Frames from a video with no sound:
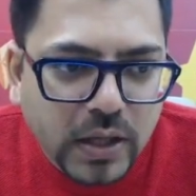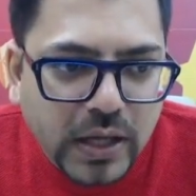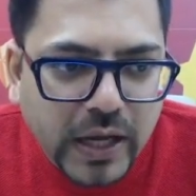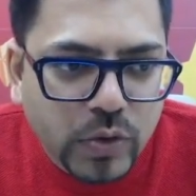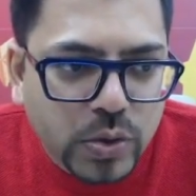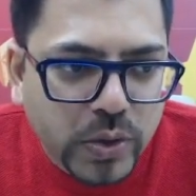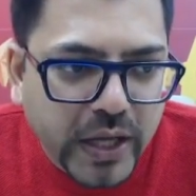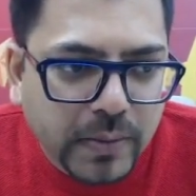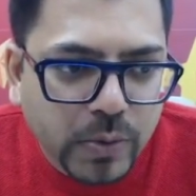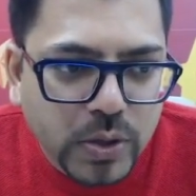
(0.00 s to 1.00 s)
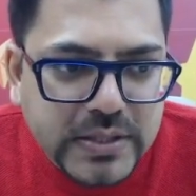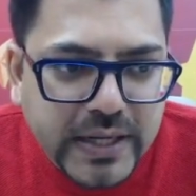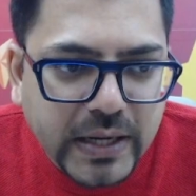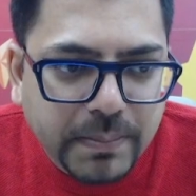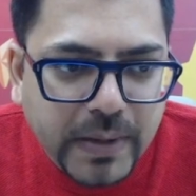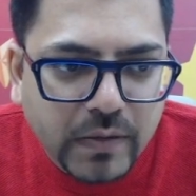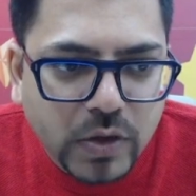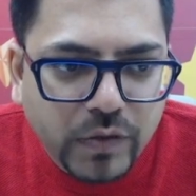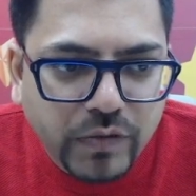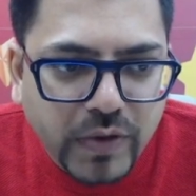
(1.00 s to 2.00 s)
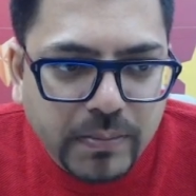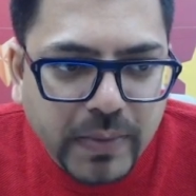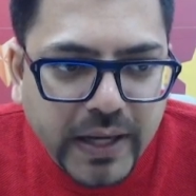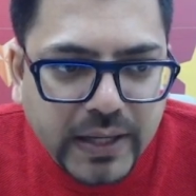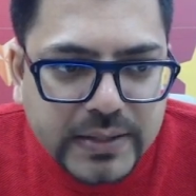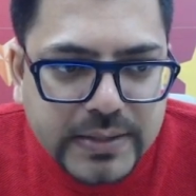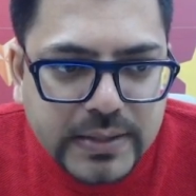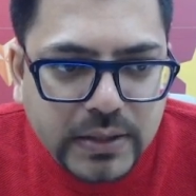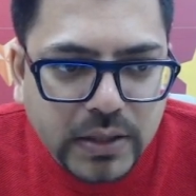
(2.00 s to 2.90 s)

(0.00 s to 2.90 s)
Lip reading: I want to take both side a power of 1 by x.